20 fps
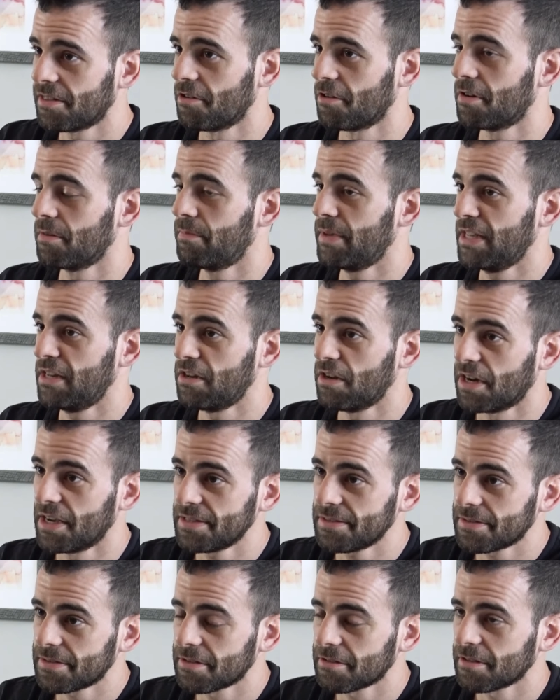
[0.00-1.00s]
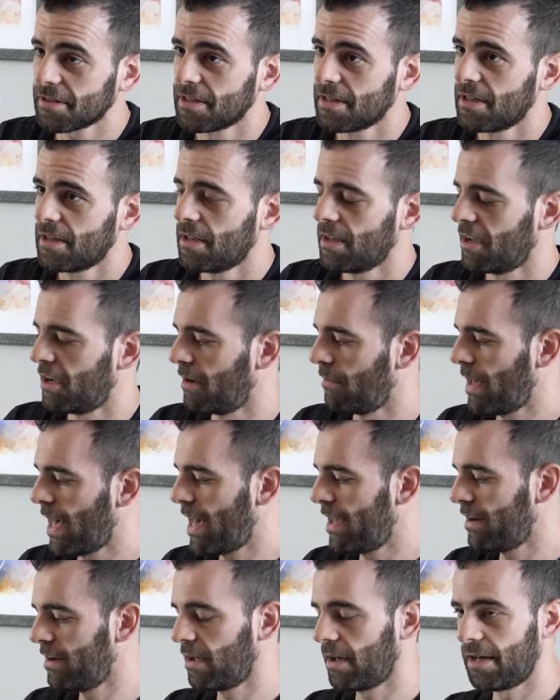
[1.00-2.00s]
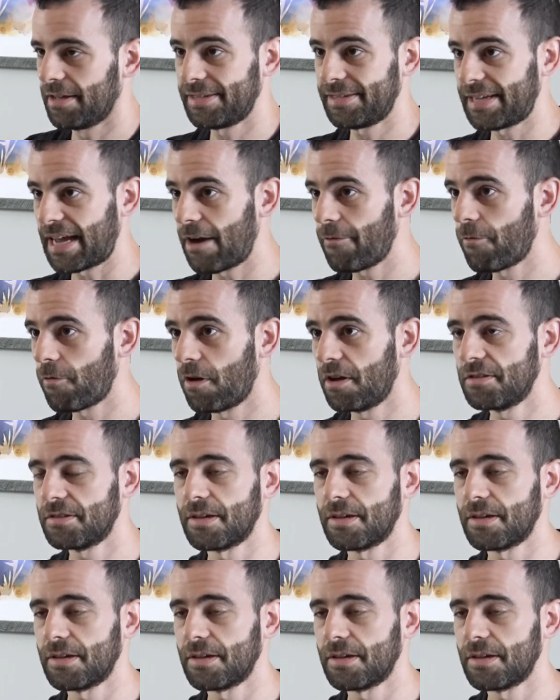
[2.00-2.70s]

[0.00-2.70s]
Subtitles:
there could be nuts, and saffron,